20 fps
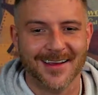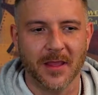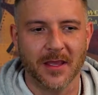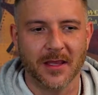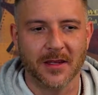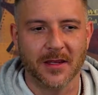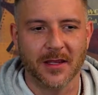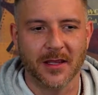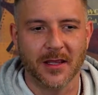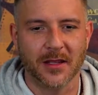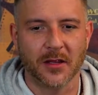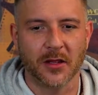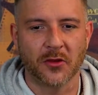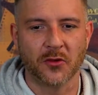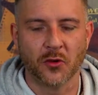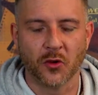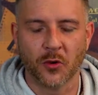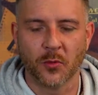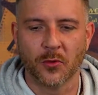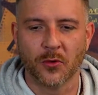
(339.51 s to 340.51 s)
and a
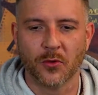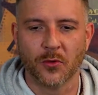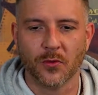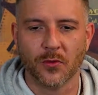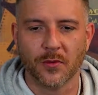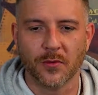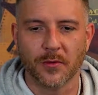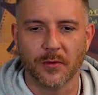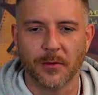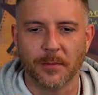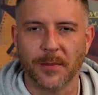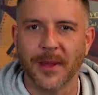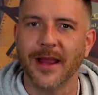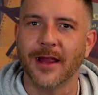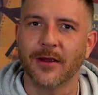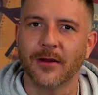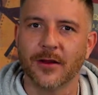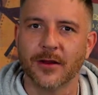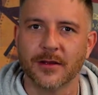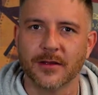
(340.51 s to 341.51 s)
normal
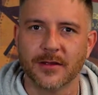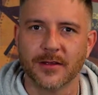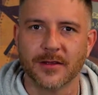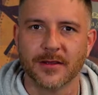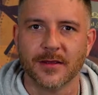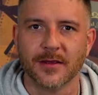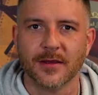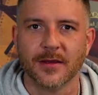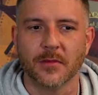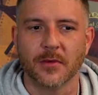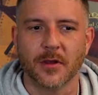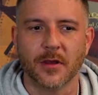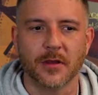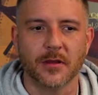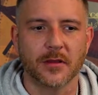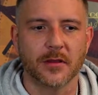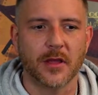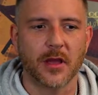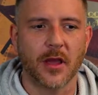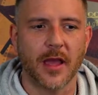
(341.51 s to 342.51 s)
parent
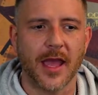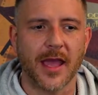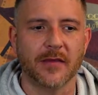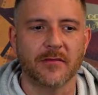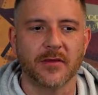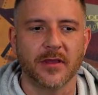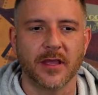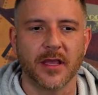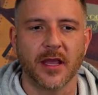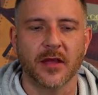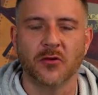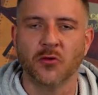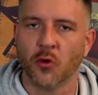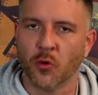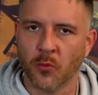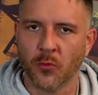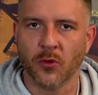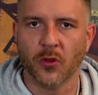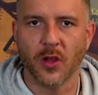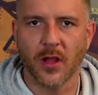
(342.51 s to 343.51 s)
having a
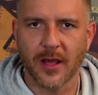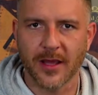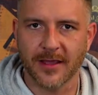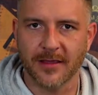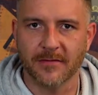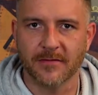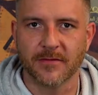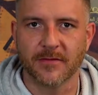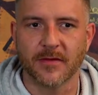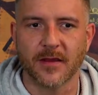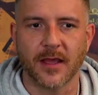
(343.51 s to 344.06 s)
normal life.